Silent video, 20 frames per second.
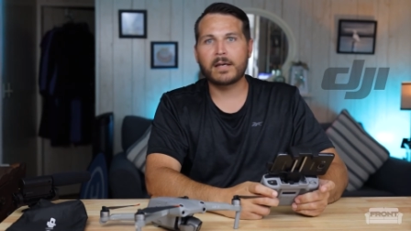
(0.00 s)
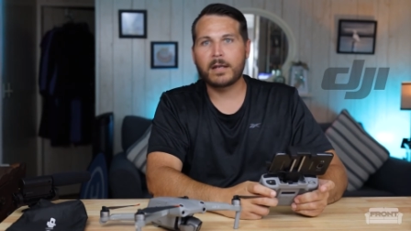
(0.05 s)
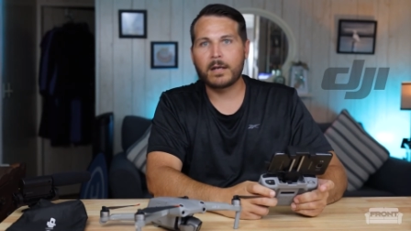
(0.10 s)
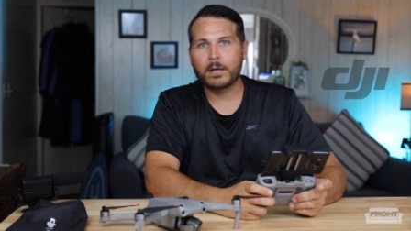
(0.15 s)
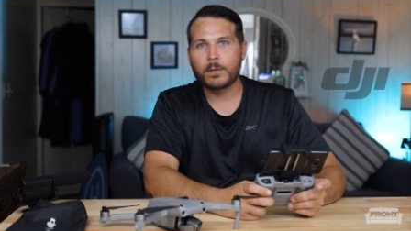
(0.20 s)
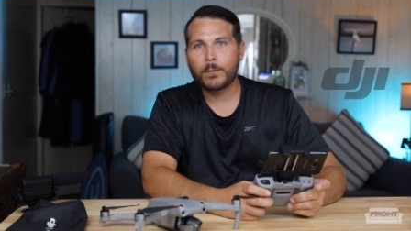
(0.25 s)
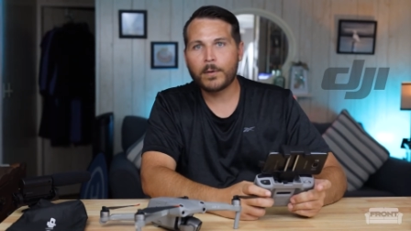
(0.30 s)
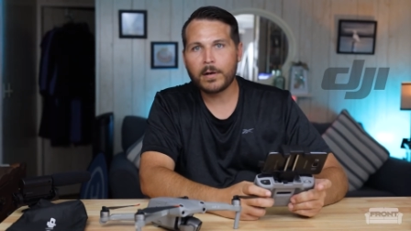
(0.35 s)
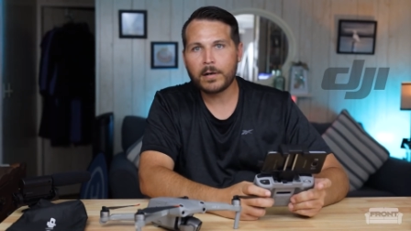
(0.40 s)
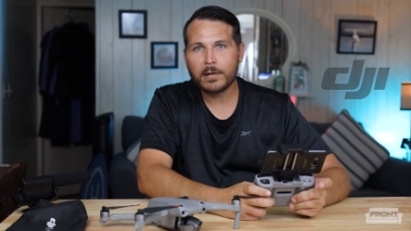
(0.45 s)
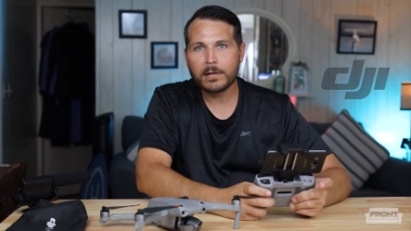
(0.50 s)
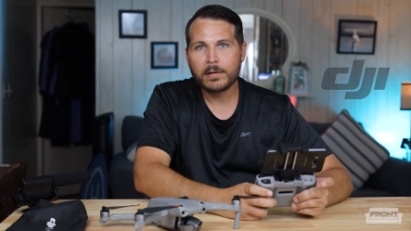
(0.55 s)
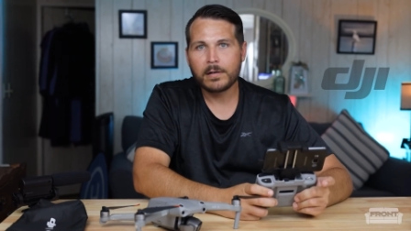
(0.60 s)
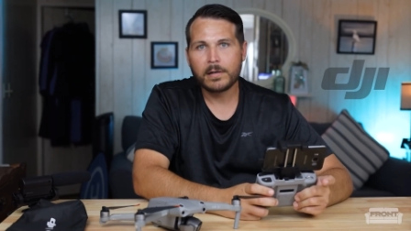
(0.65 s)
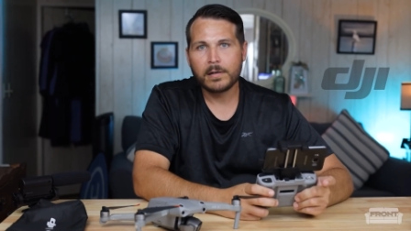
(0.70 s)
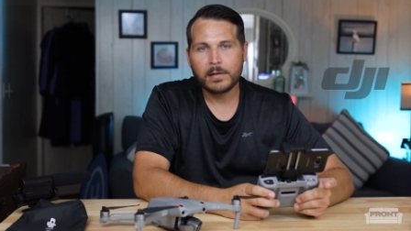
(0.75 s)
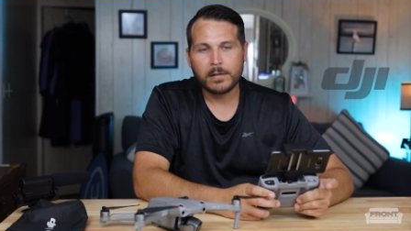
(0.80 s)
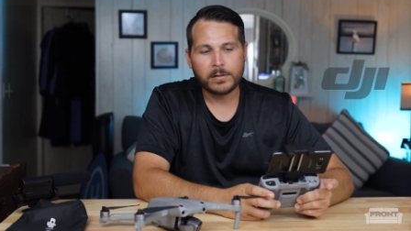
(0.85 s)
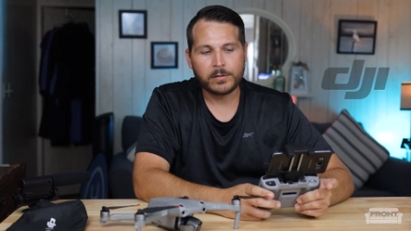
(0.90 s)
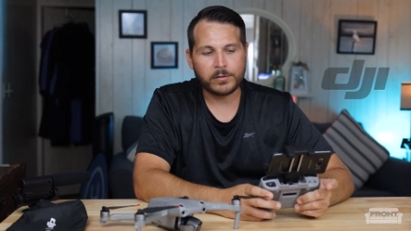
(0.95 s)
anywhere.
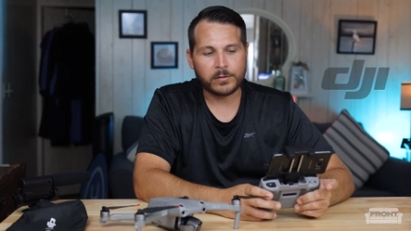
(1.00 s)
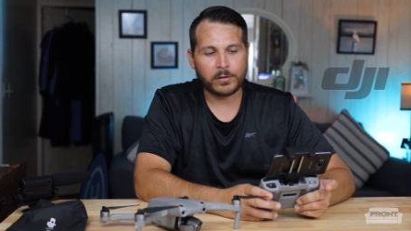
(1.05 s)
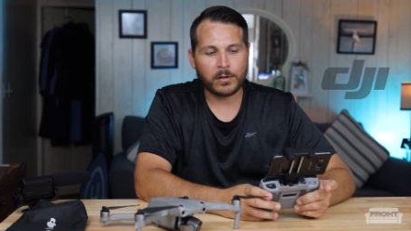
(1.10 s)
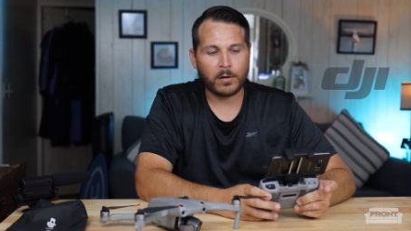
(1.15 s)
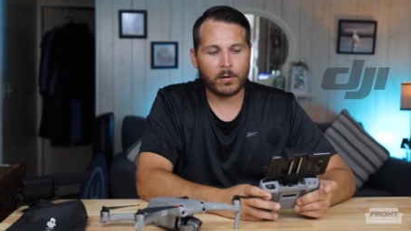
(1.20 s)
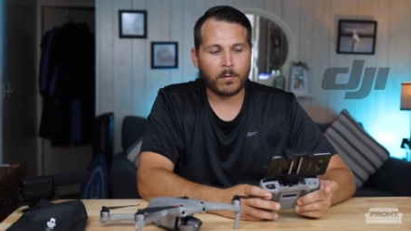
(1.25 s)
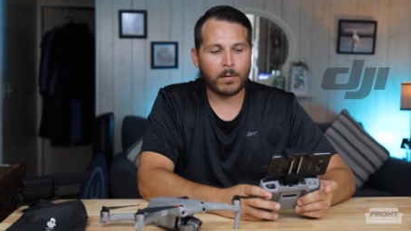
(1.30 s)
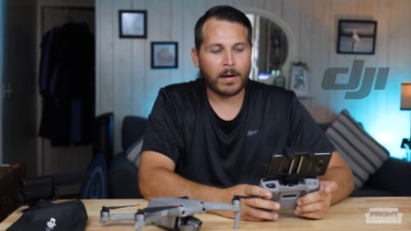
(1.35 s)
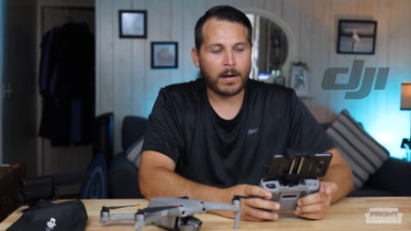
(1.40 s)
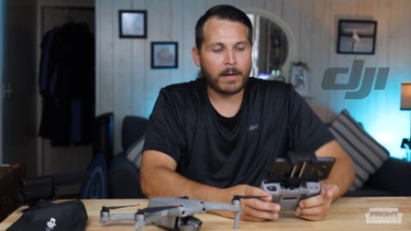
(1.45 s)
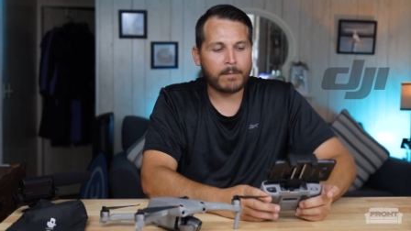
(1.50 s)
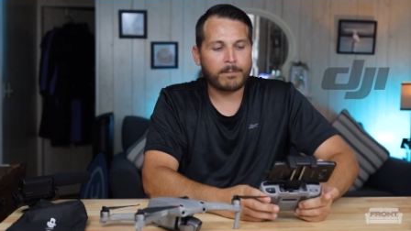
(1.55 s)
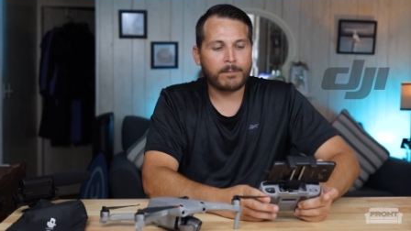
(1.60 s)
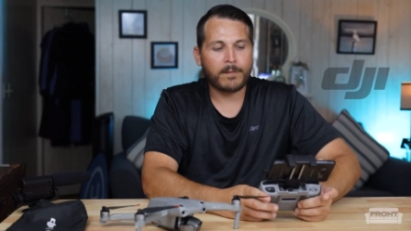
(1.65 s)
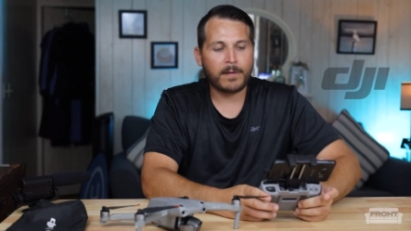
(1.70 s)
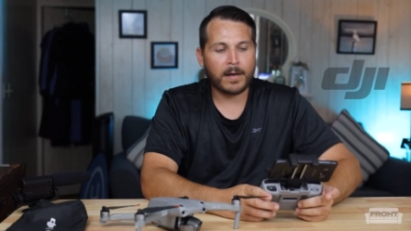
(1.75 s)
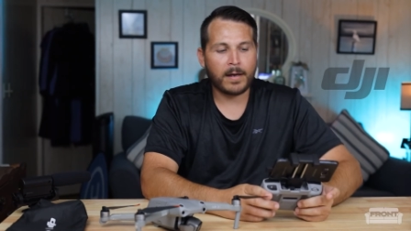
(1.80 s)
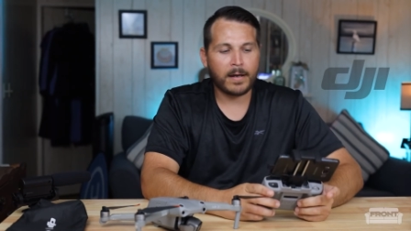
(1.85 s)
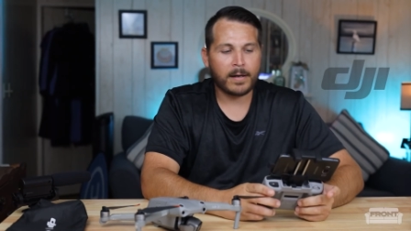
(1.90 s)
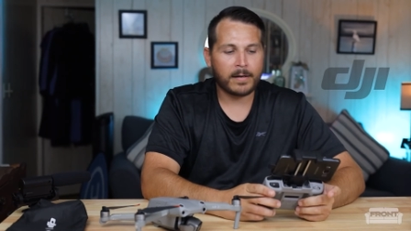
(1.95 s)
So I
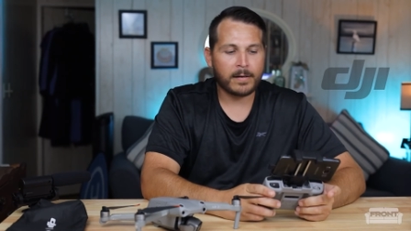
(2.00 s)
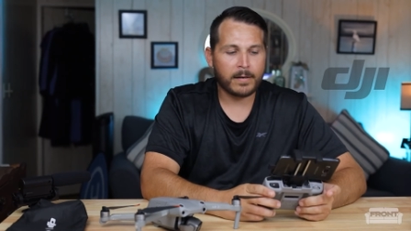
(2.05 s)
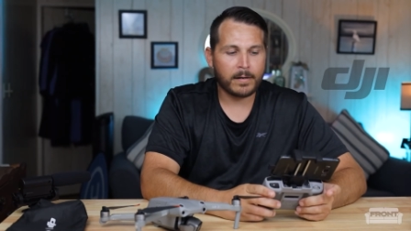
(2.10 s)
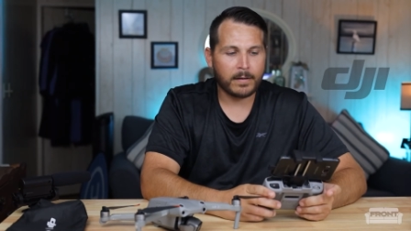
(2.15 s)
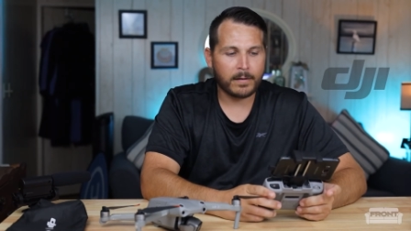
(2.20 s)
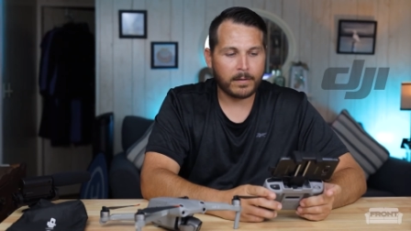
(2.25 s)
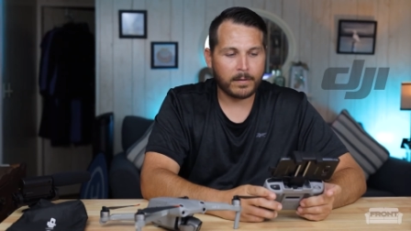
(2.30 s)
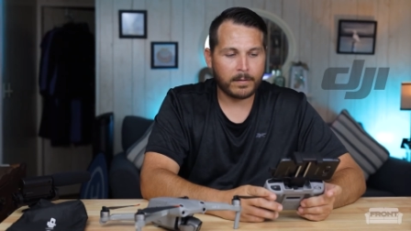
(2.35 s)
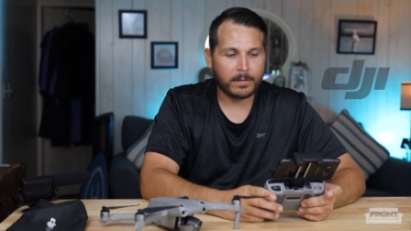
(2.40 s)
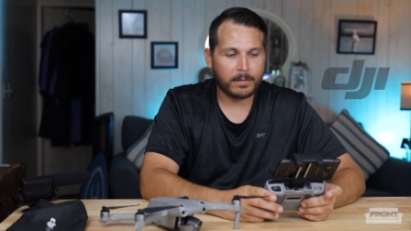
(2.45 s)
find,